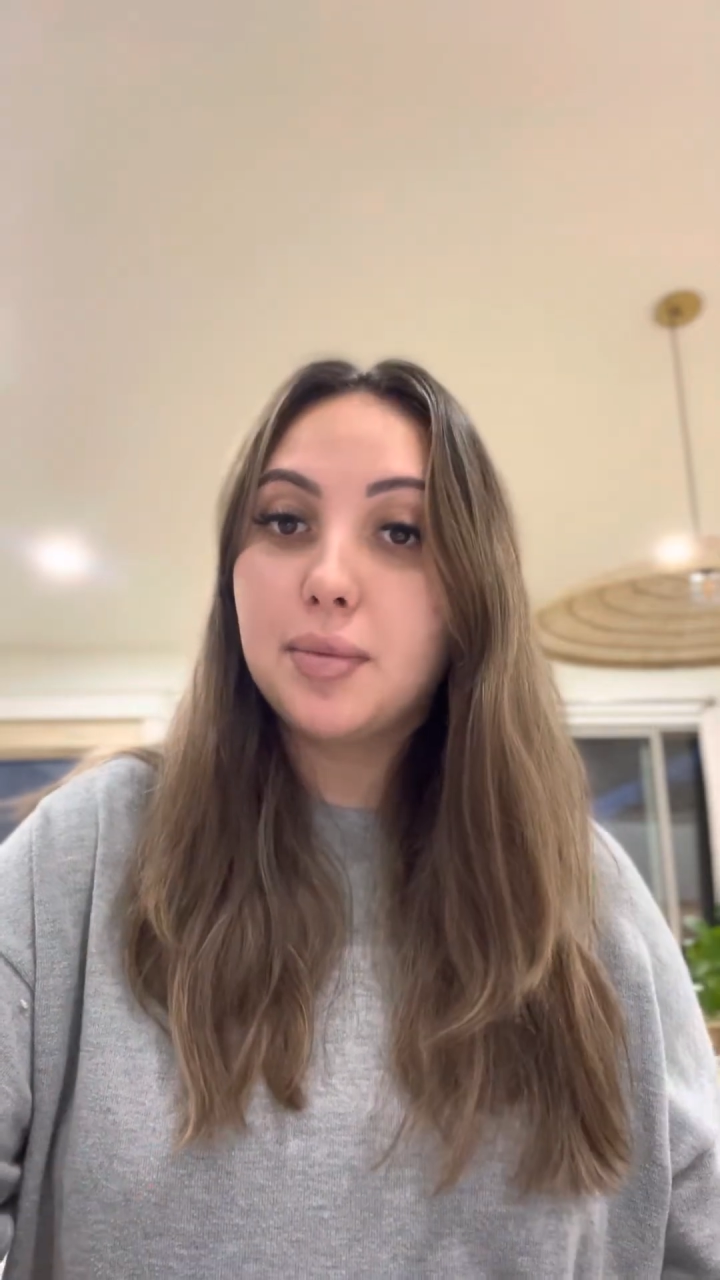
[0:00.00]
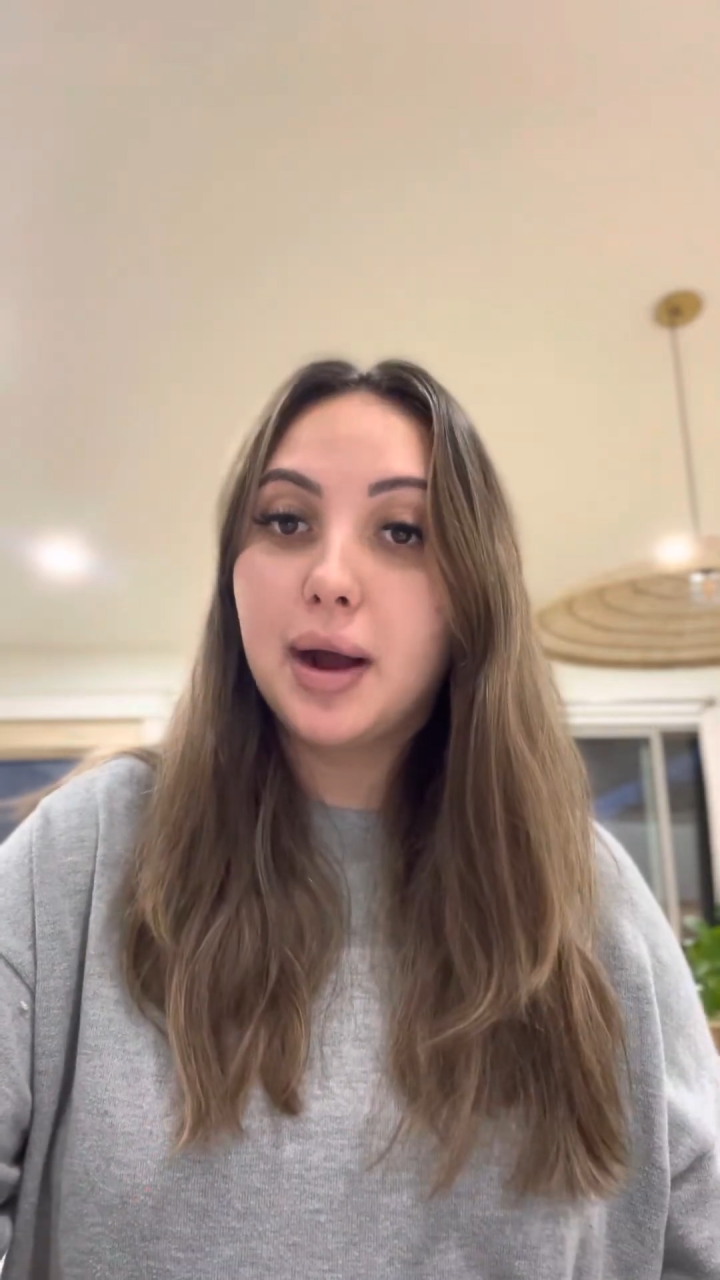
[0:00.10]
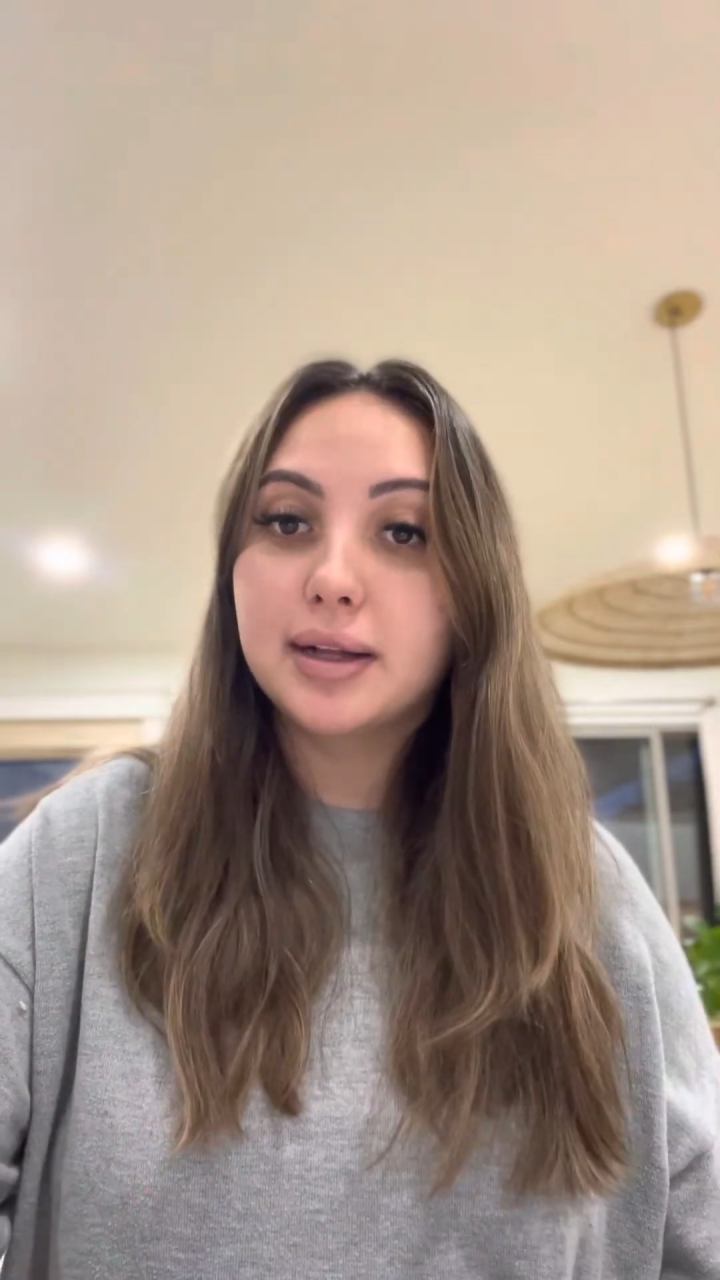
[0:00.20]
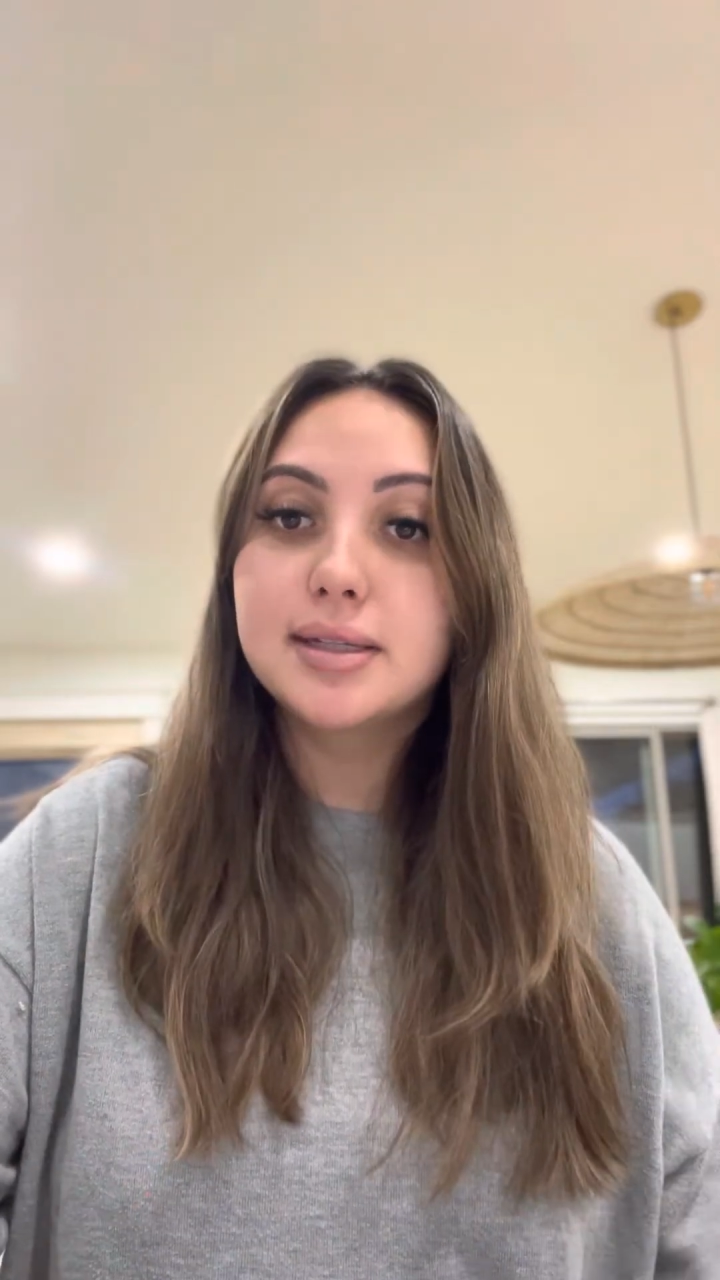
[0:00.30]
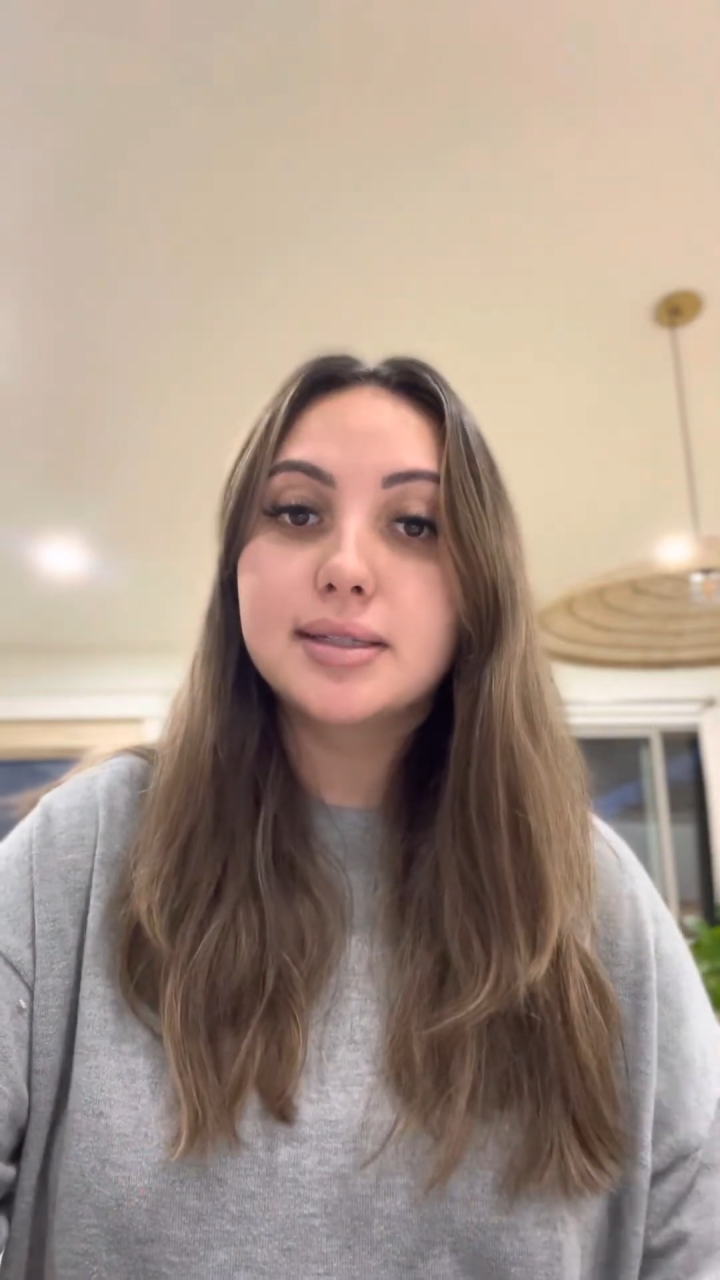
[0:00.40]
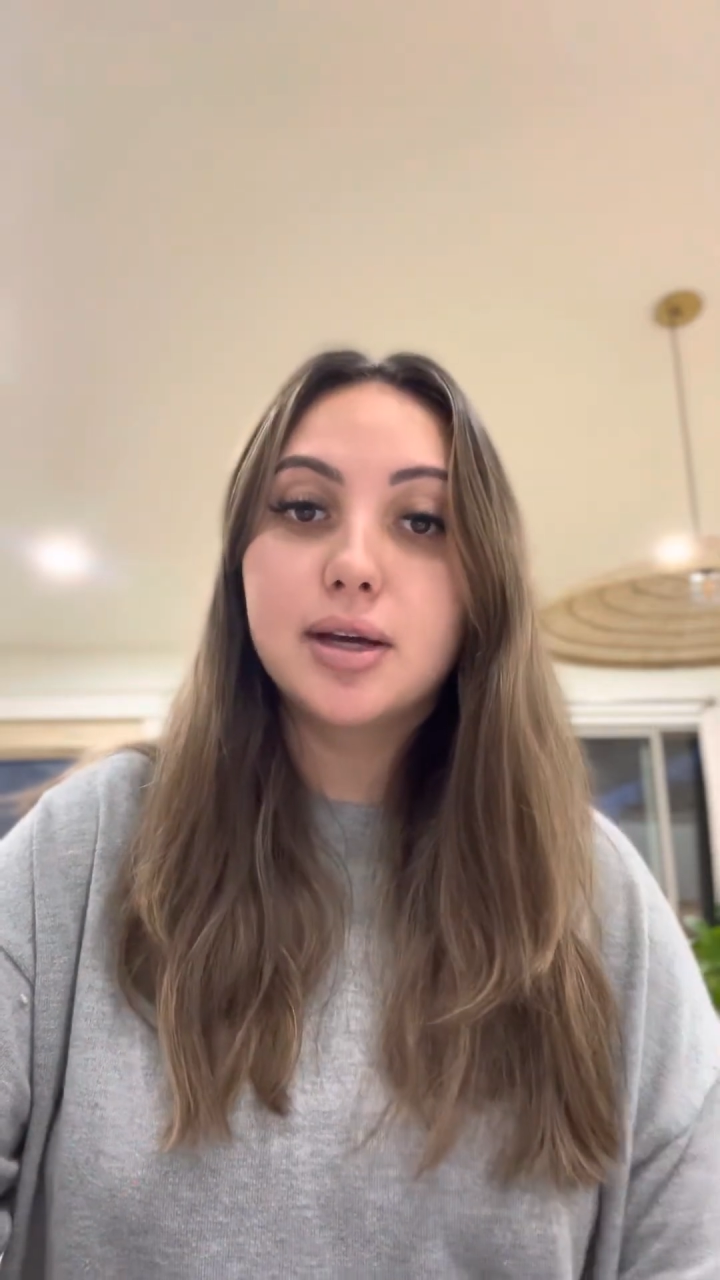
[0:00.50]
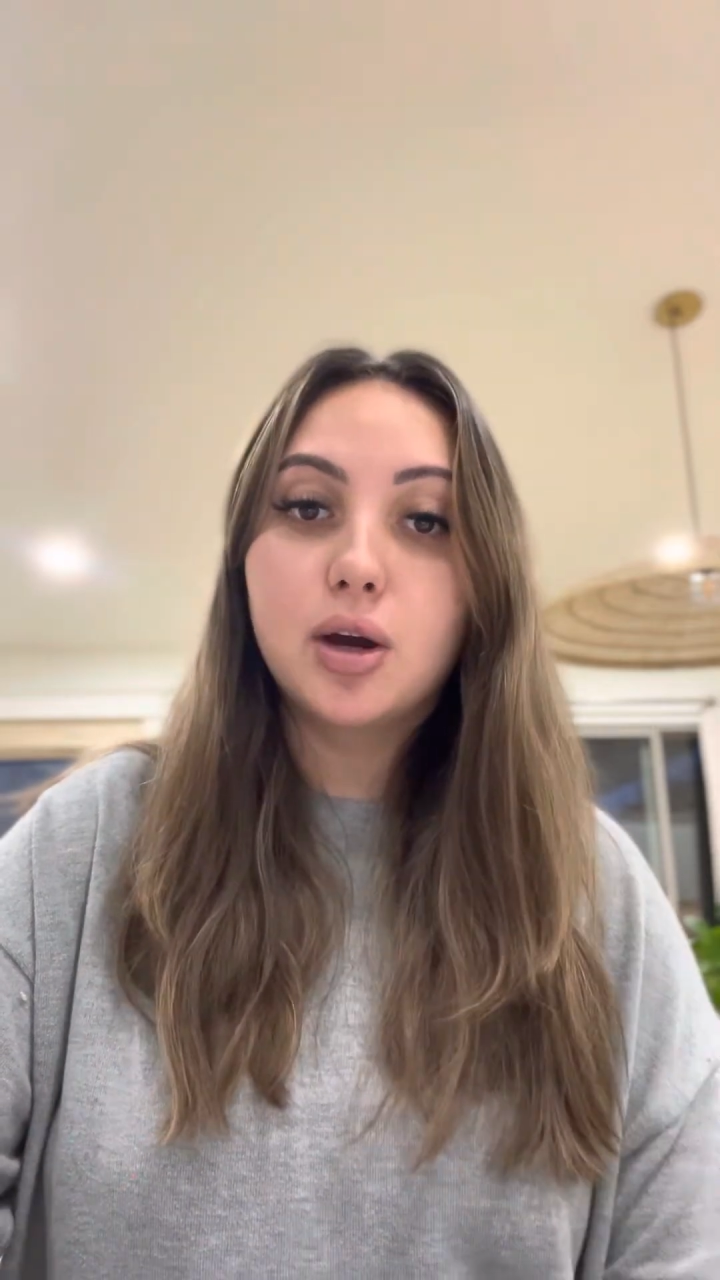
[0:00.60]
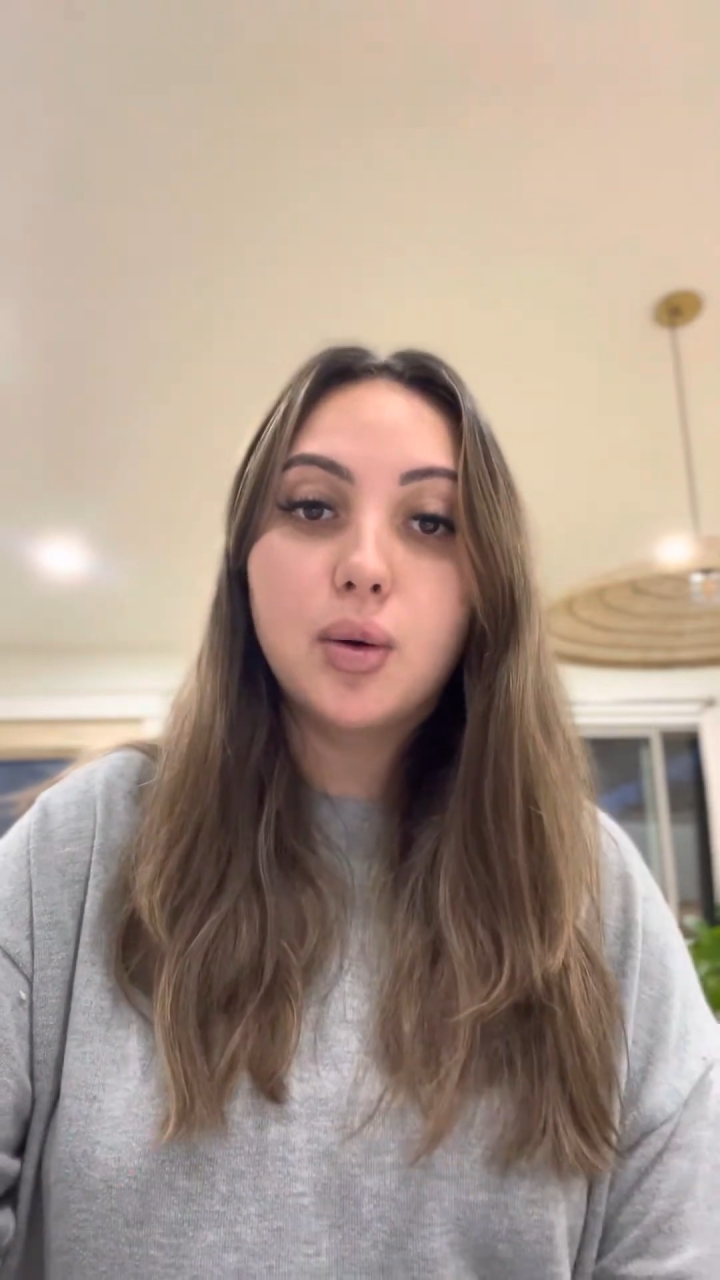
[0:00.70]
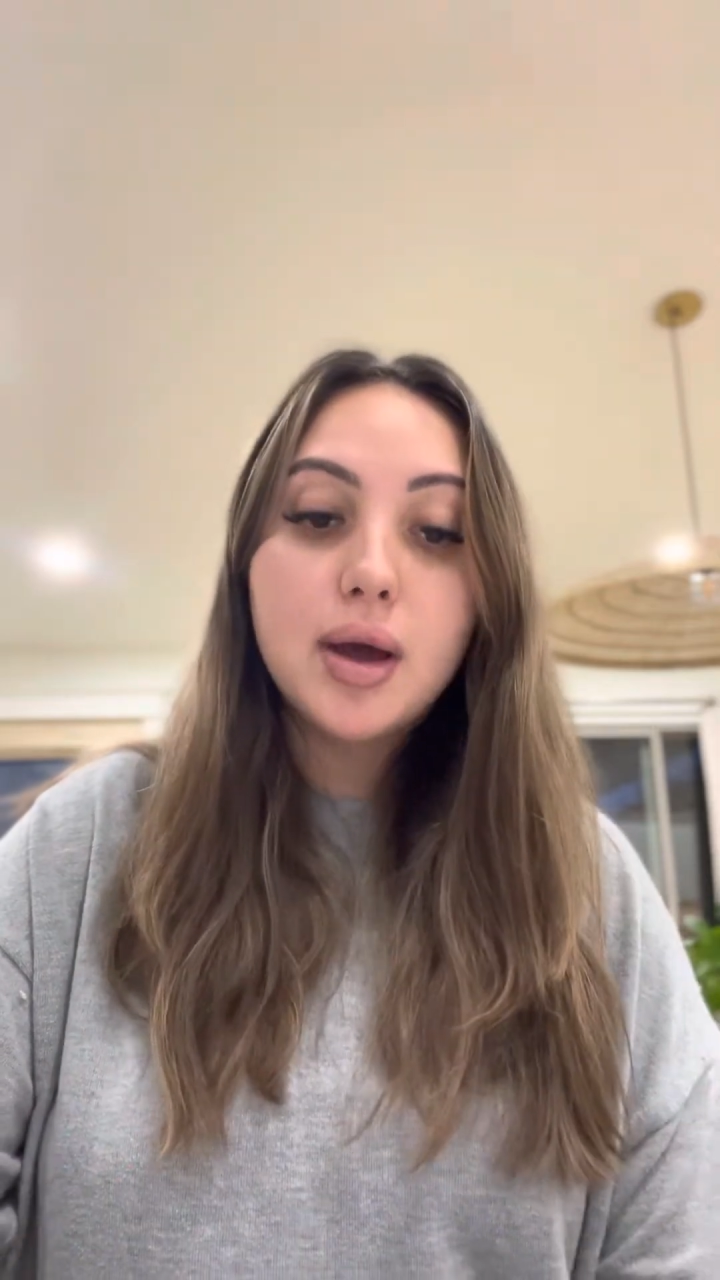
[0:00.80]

practice. So